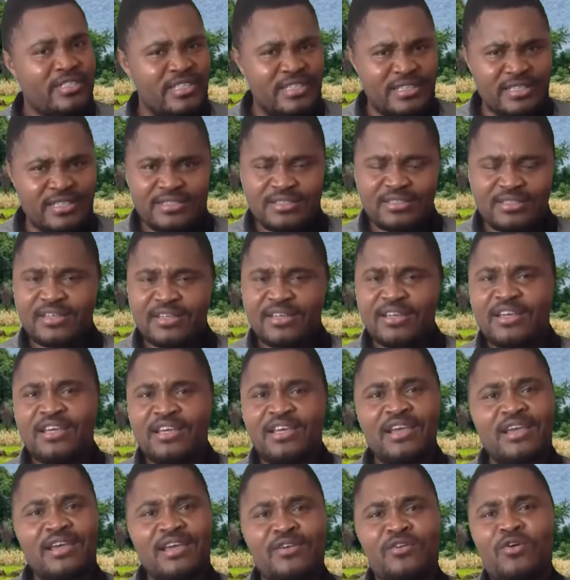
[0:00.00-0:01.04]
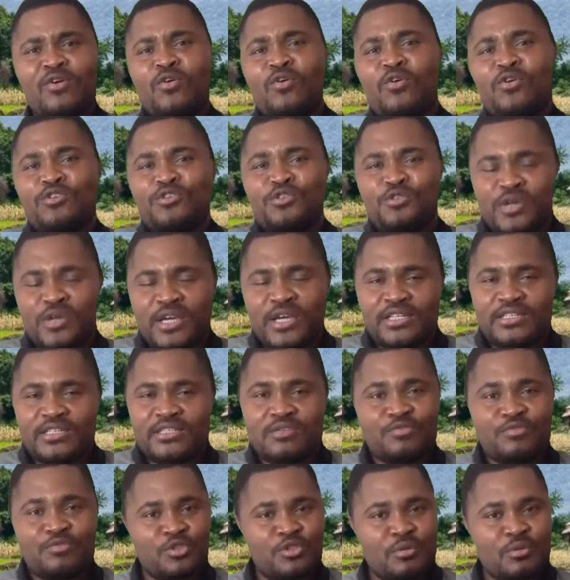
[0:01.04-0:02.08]
sis, it don't cost you
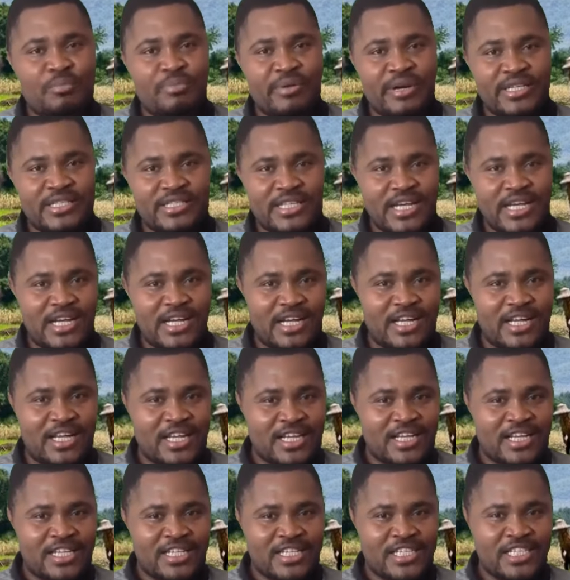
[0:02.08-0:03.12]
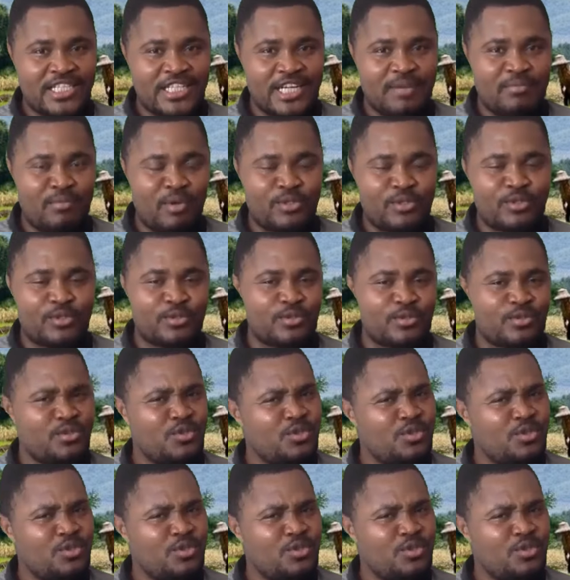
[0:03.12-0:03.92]
anything for just press your share button.